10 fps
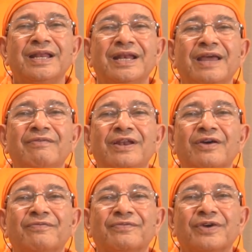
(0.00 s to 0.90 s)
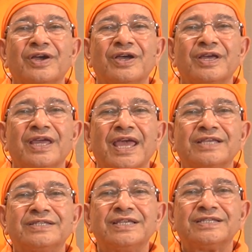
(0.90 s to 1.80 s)
level of
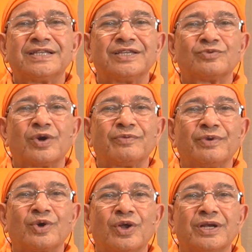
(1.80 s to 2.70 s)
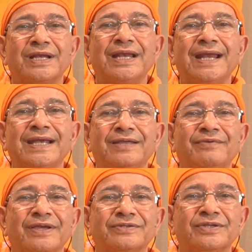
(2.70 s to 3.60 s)
existence, what we call relative
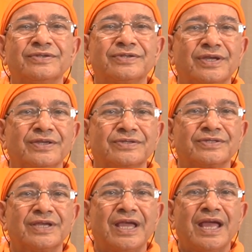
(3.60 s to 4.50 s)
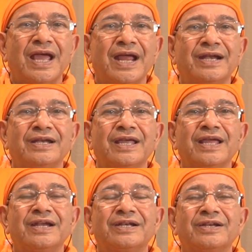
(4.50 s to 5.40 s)
existence, and
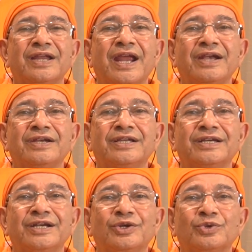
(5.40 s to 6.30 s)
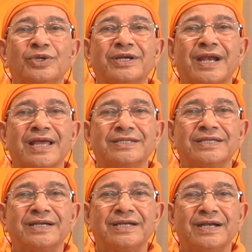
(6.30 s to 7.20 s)
enter into the
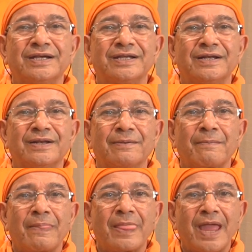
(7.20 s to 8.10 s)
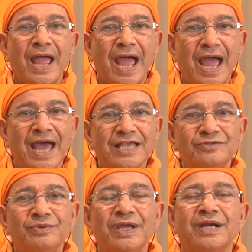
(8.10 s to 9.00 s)
transcendental.
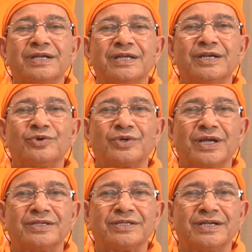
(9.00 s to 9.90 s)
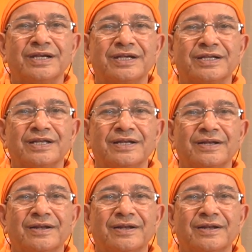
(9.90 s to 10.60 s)
As we enter into transcendental